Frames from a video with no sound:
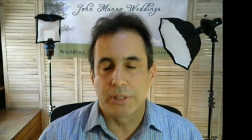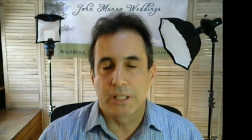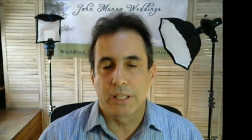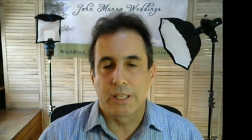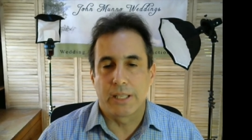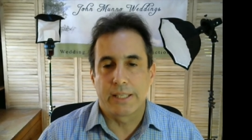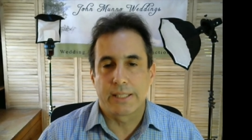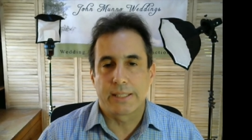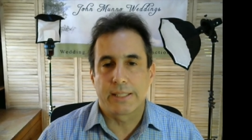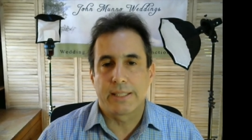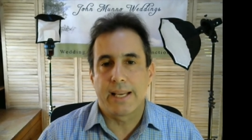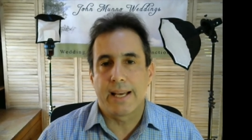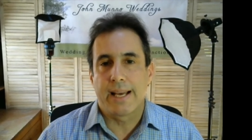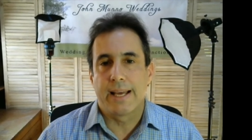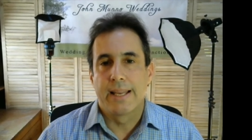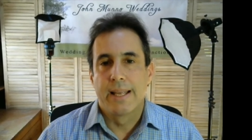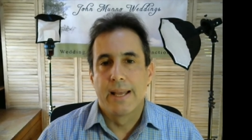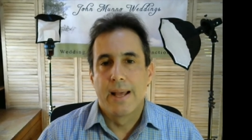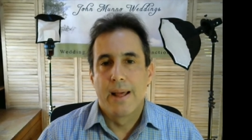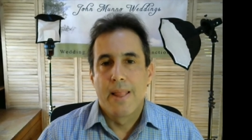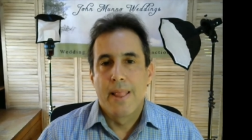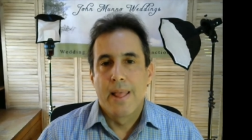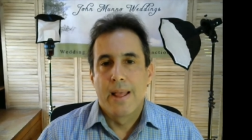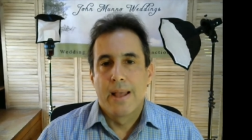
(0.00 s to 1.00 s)
like that.
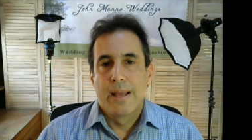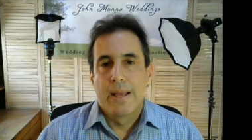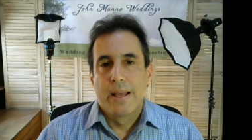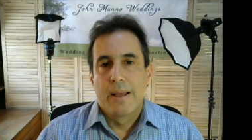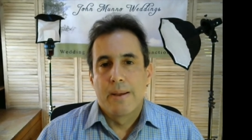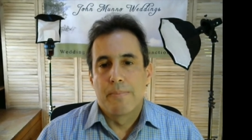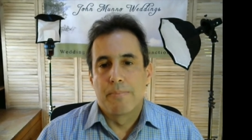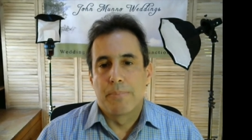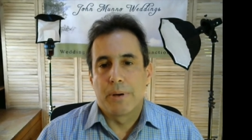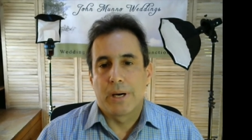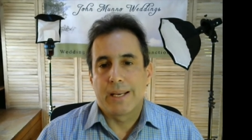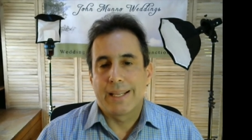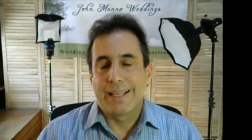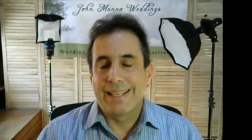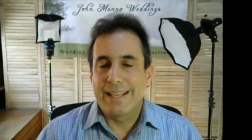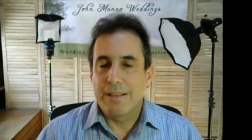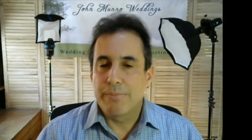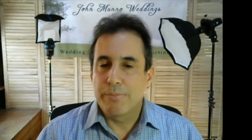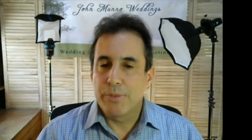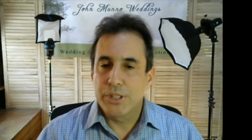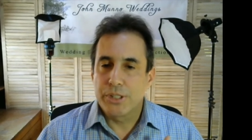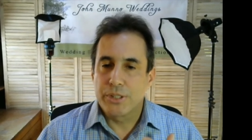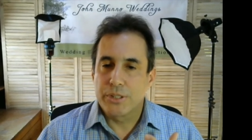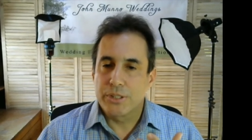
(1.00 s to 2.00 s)
But
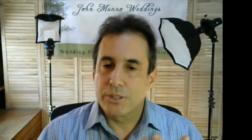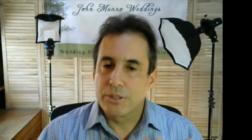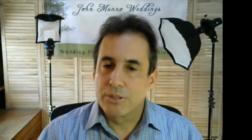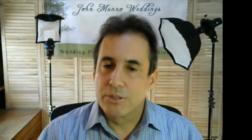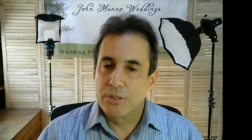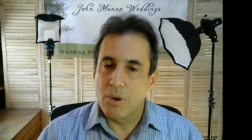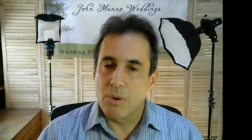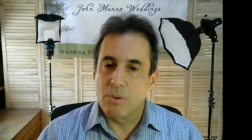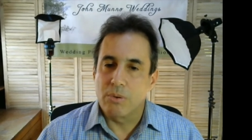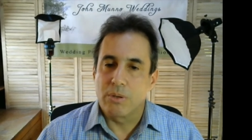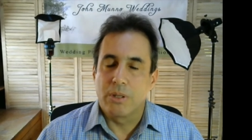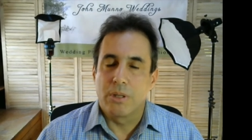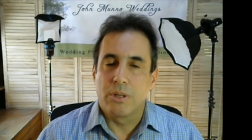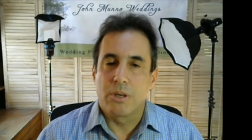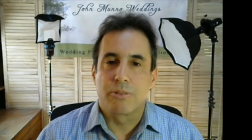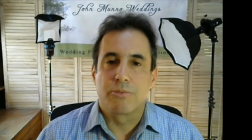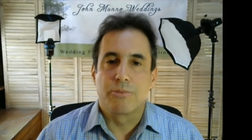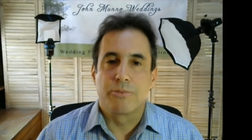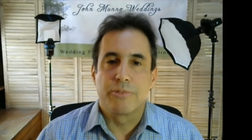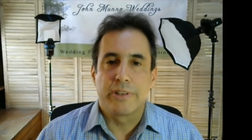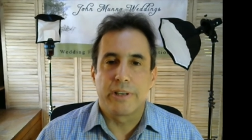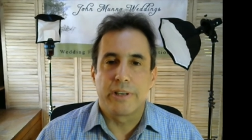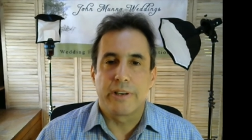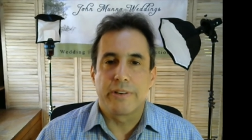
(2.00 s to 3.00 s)
images don't look
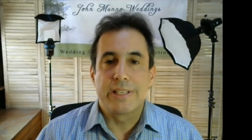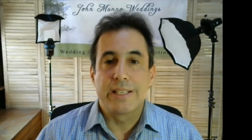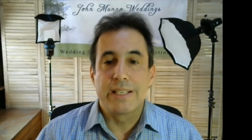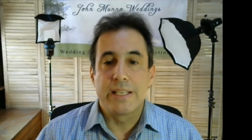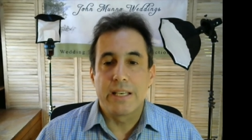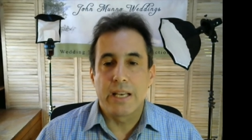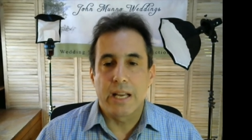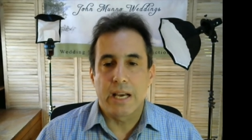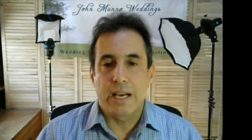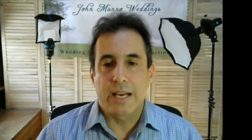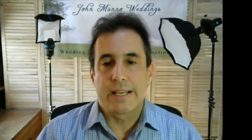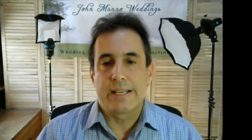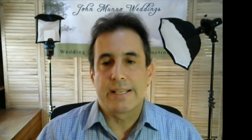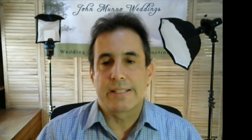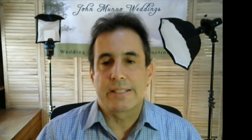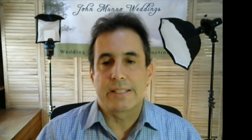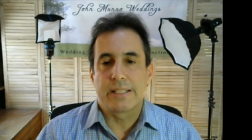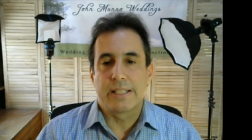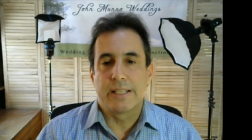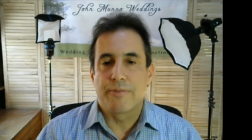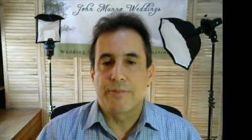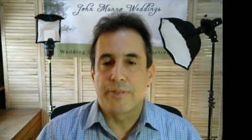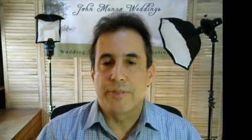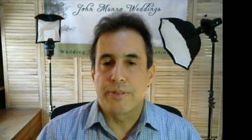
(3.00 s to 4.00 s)
very nice
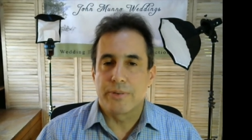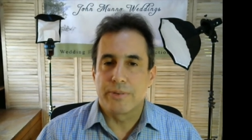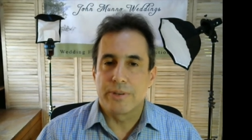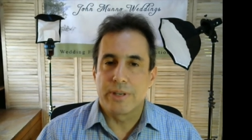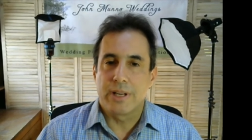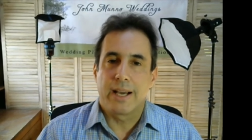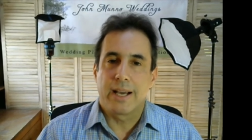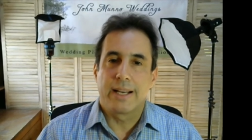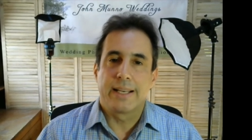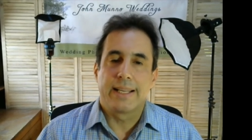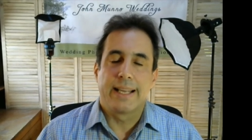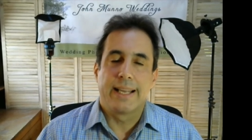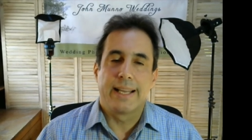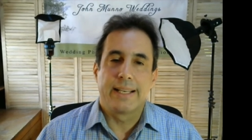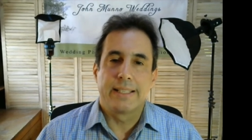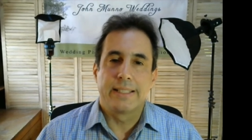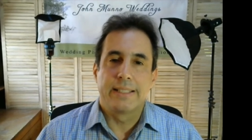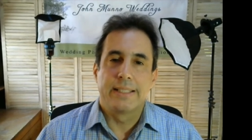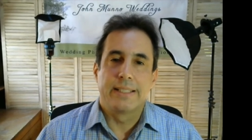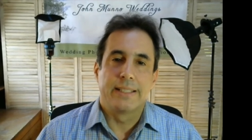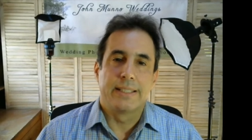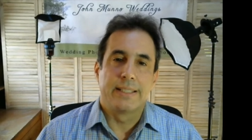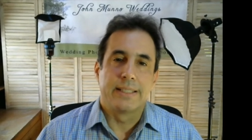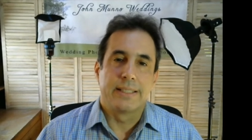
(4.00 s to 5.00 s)
if they're not
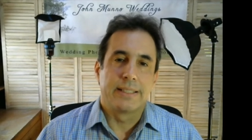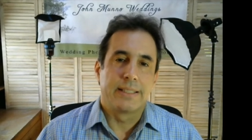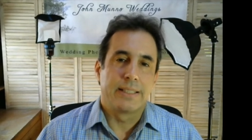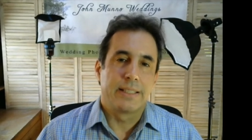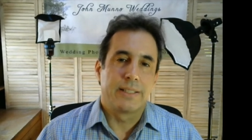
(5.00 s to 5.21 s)
edited,